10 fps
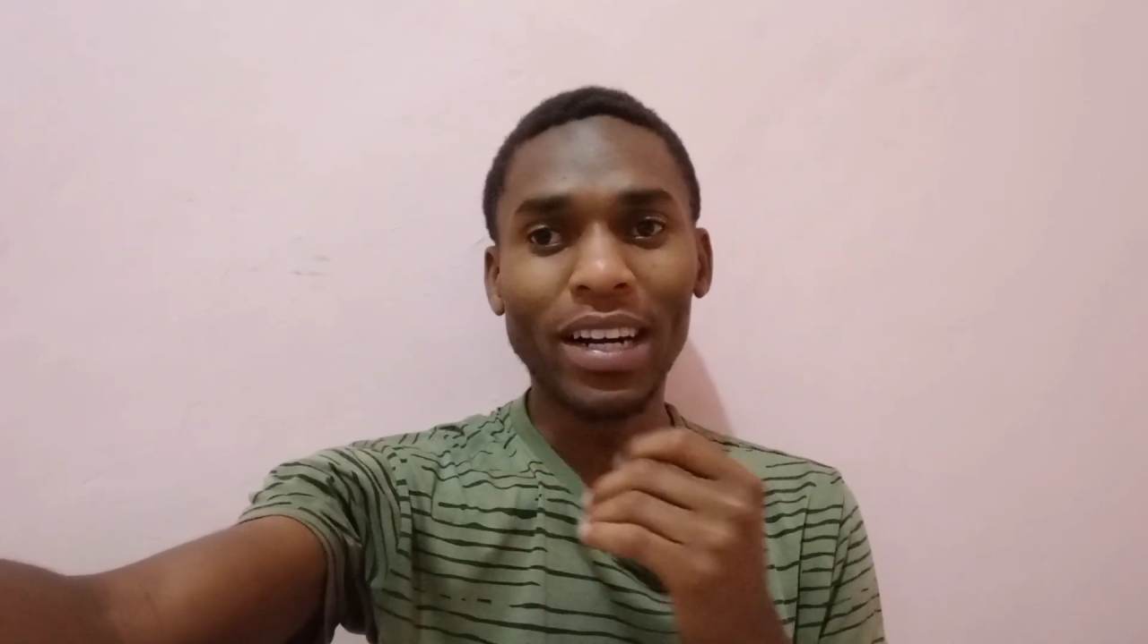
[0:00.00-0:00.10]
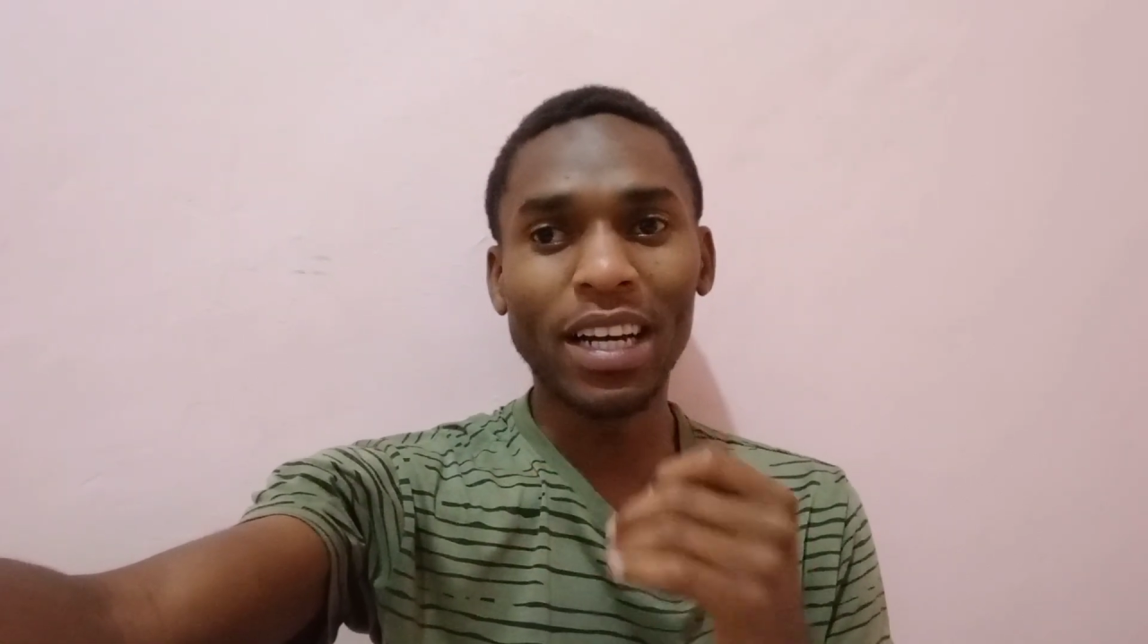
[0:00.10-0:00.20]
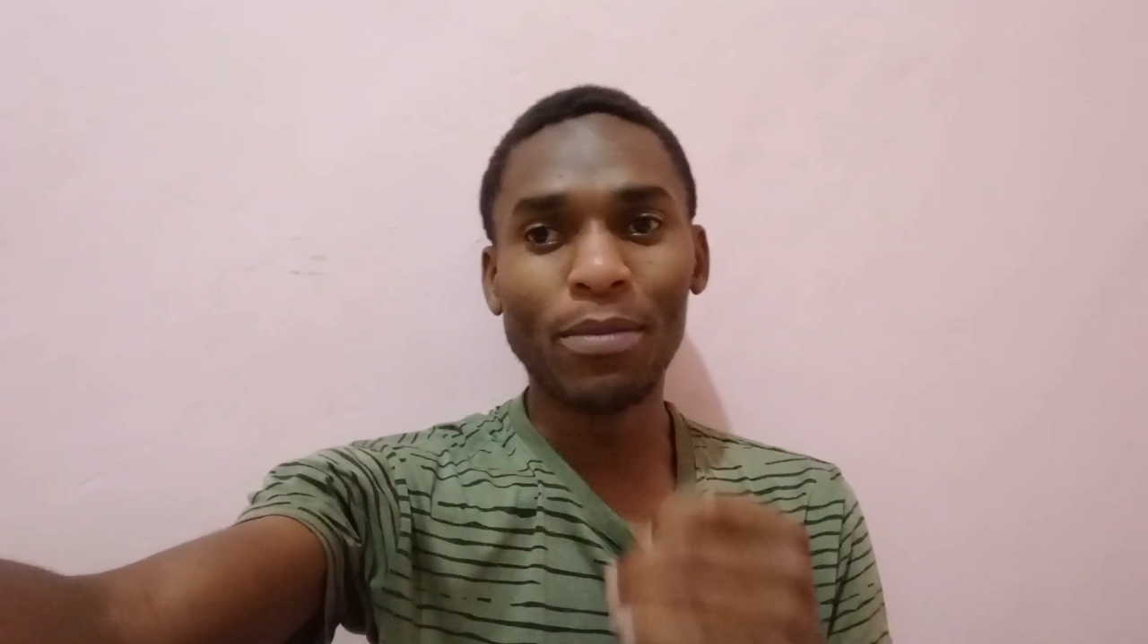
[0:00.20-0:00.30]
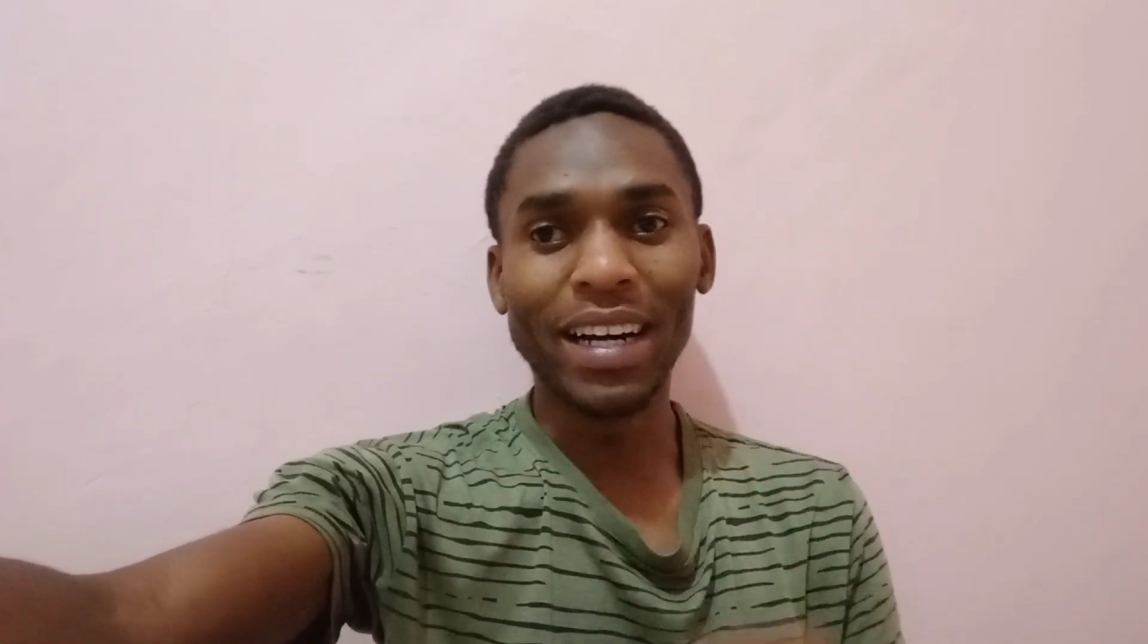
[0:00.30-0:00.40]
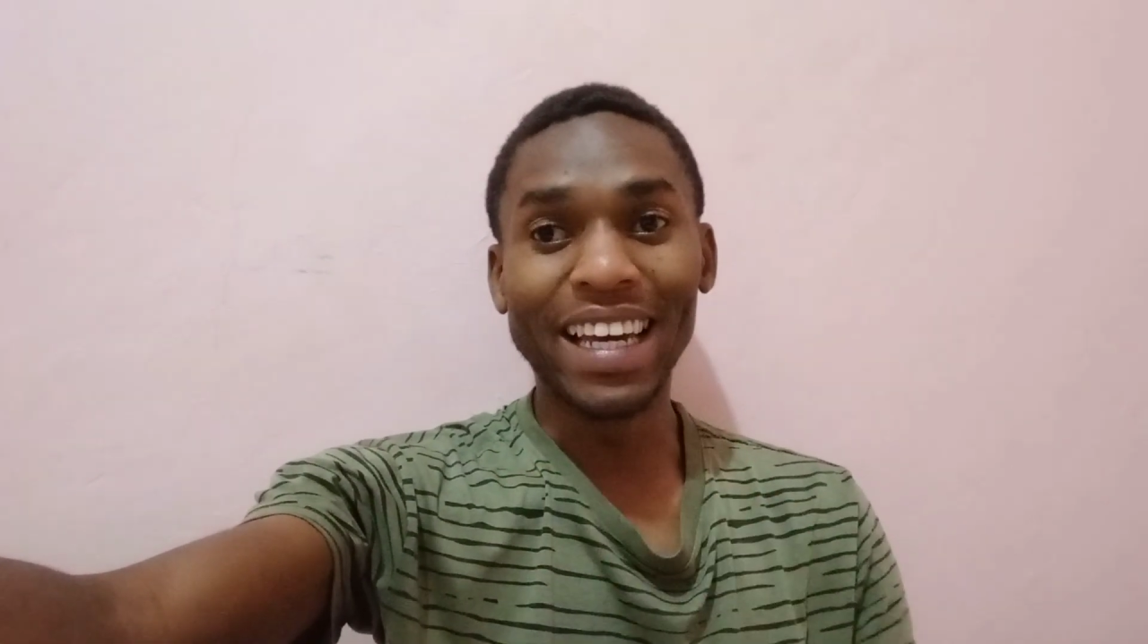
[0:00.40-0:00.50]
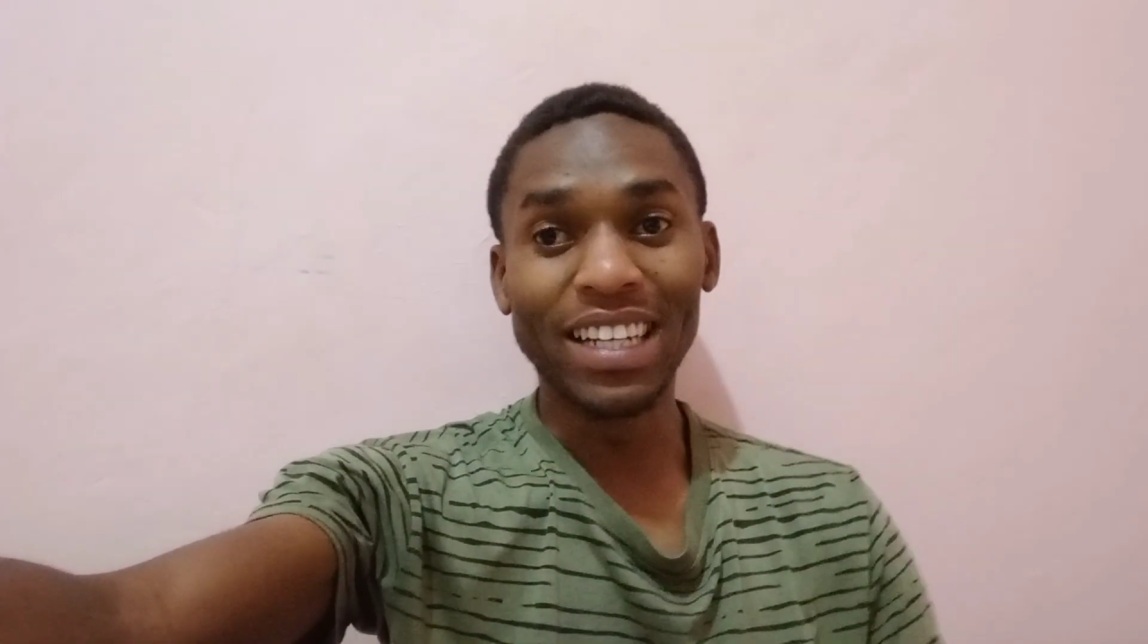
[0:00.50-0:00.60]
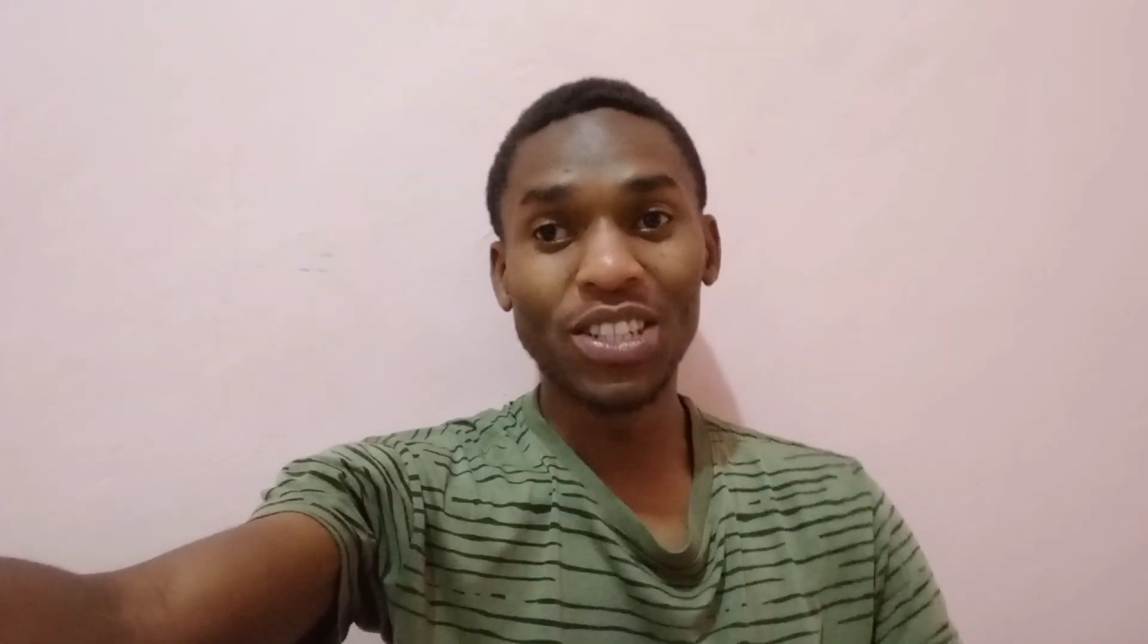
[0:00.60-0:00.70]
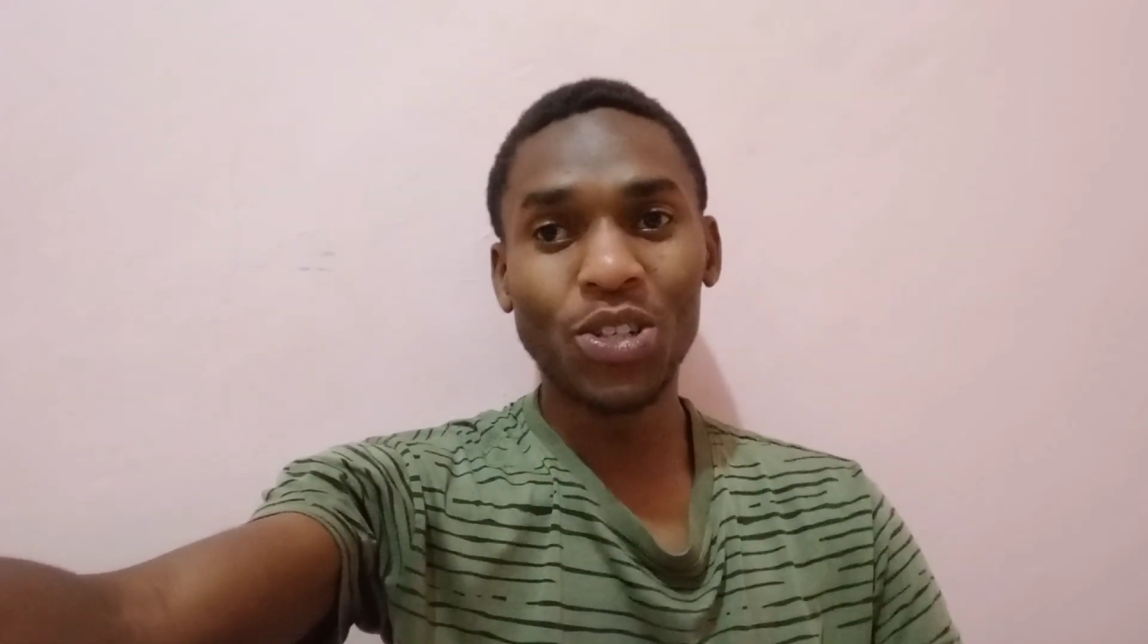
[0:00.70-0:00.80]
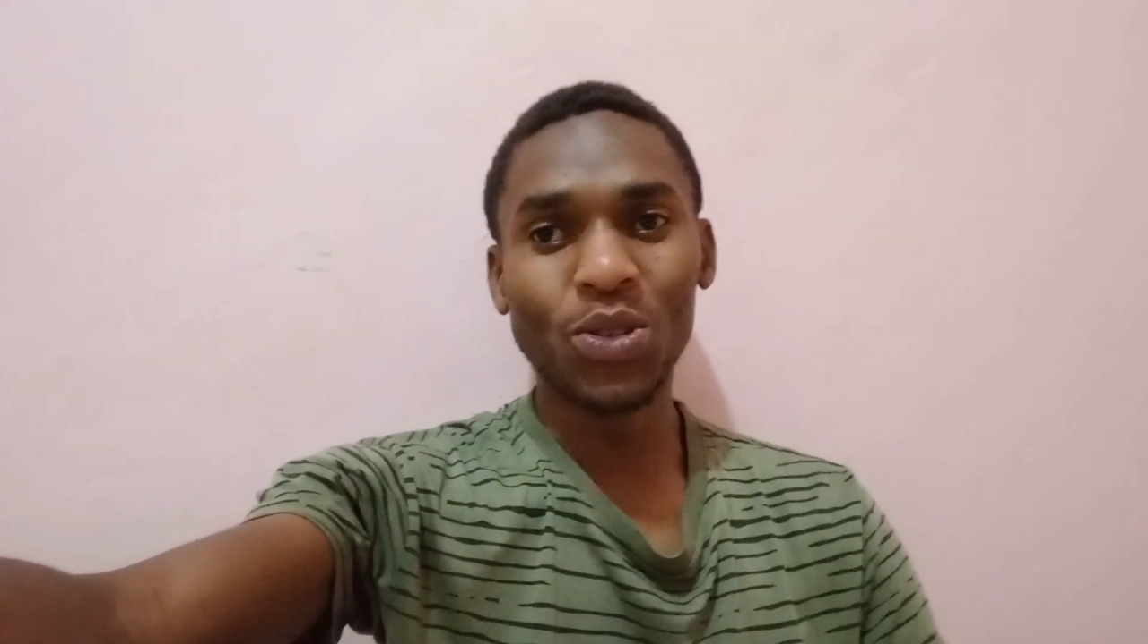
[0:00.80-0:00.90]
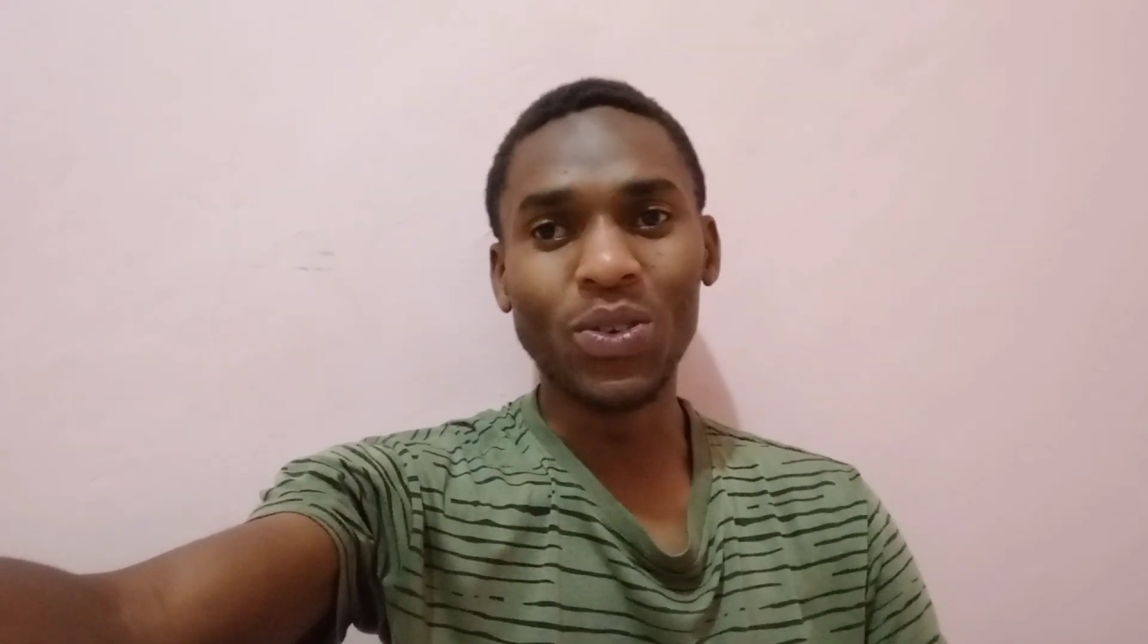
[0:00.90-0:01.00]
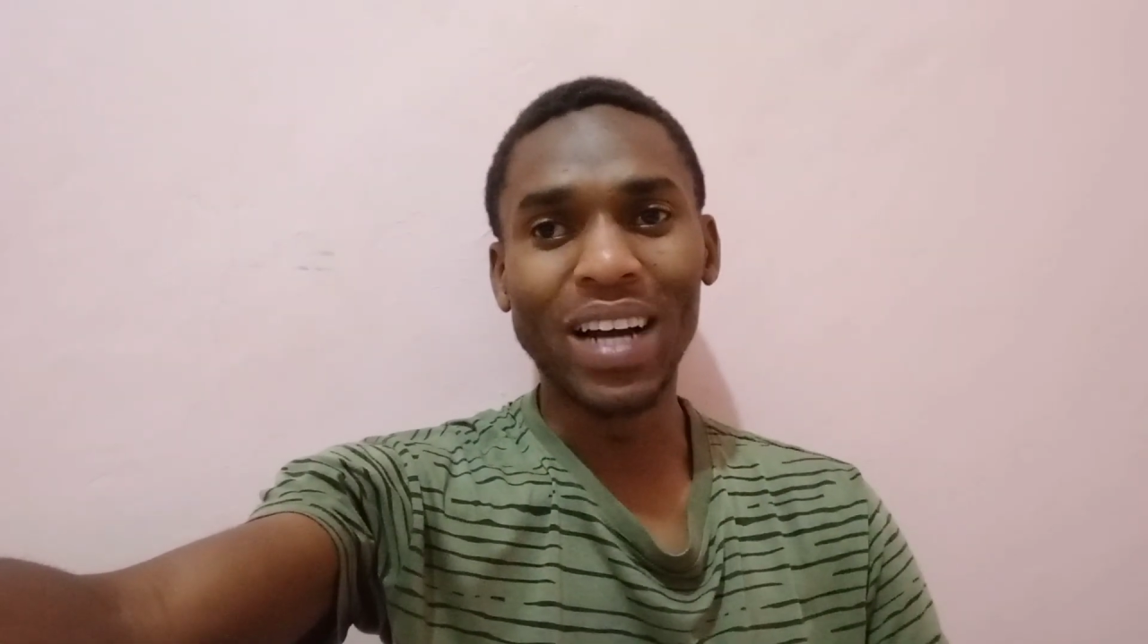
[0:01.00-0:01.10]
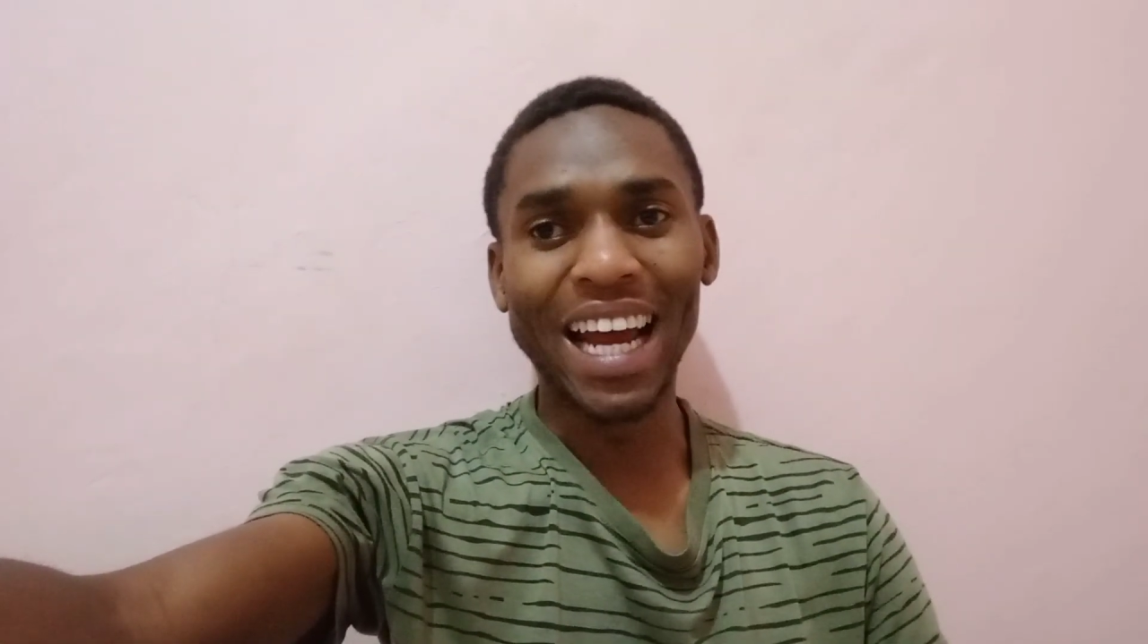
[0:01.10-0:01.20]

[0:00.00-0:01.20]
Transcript: Welcome again to